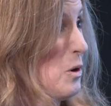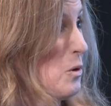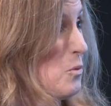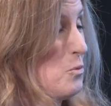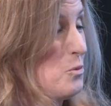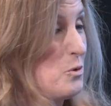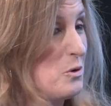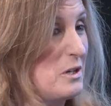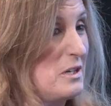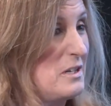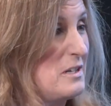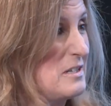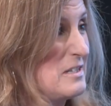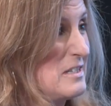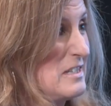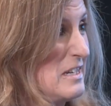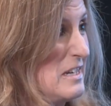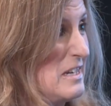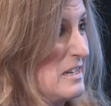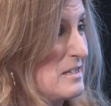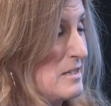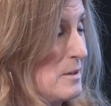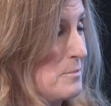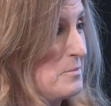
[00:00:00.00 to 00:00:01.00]
we're going to
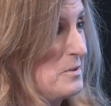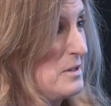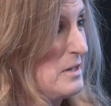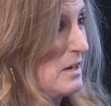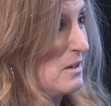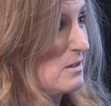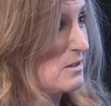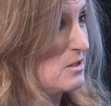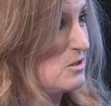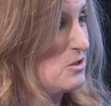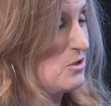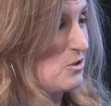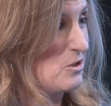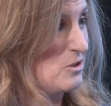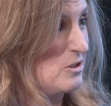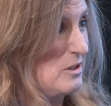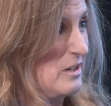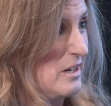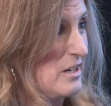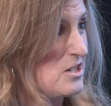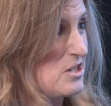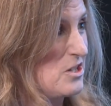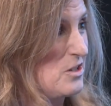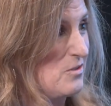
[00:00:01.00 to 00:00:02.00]
see something else in your
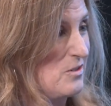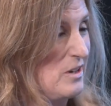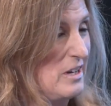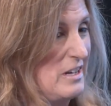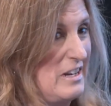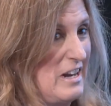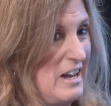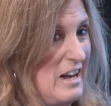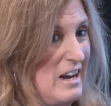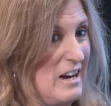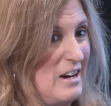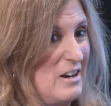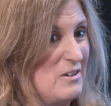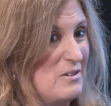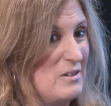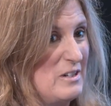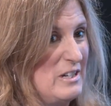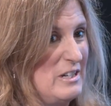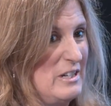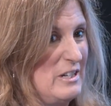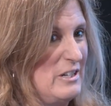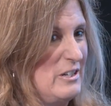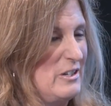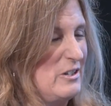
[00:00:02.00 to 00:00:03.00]
collection yes. right now.
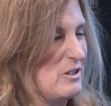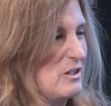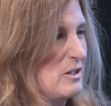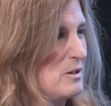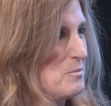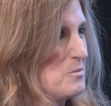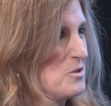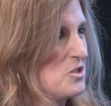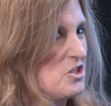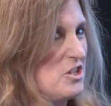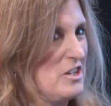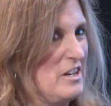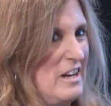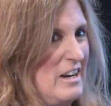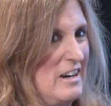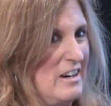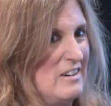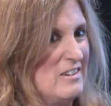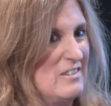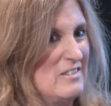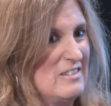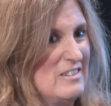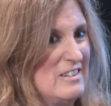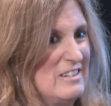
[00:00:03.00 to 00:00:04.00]
Here comes
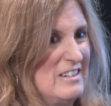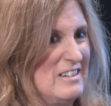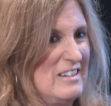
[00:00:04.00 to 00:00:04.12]
Janelle.